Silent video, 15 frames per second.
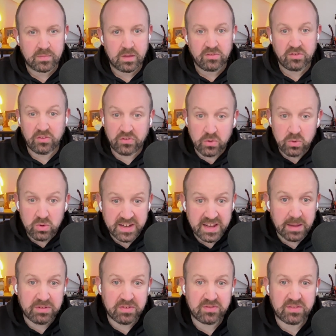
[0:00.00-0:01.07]
So soon,
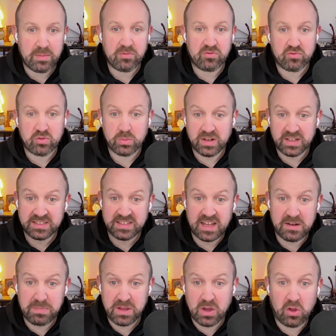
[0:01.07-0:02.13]
Adaptive Telemetry will
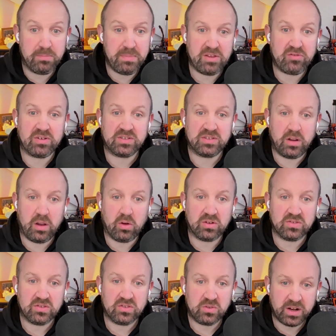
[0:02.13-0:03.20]
extend beyond metrics and
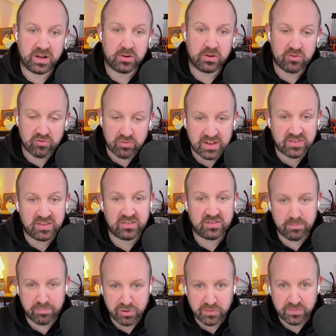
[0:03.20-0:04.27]
logs to include traces
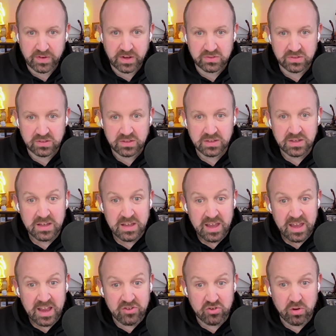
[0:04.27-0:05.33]
and profiles,
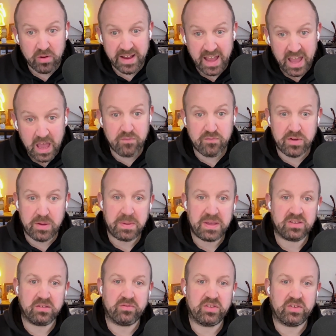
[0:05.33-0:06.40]
ensuring every
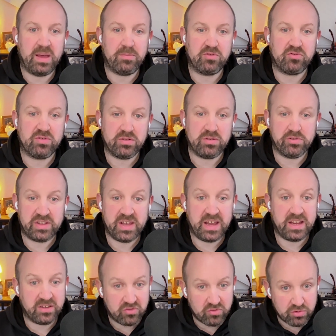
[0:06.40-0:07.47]
piece of telemetry you
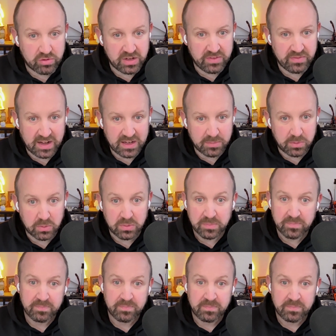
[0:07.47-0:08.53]
retain is truly valuable.
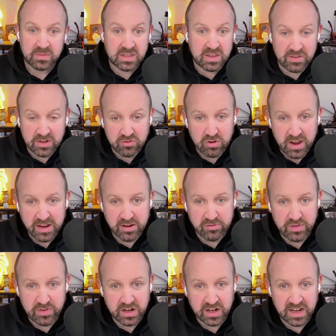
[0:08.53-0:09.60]
Give it a try in
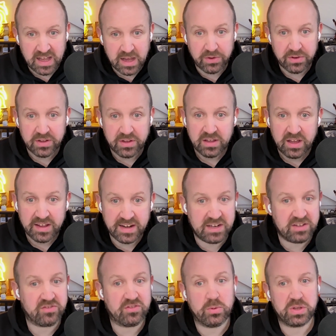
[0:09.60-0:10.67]
Grafana Cloud and
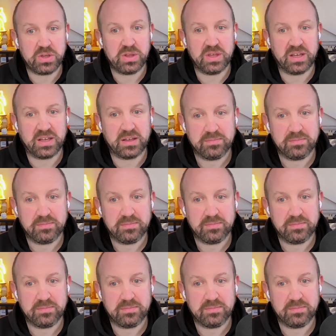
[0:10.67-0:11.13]
let us know what you think.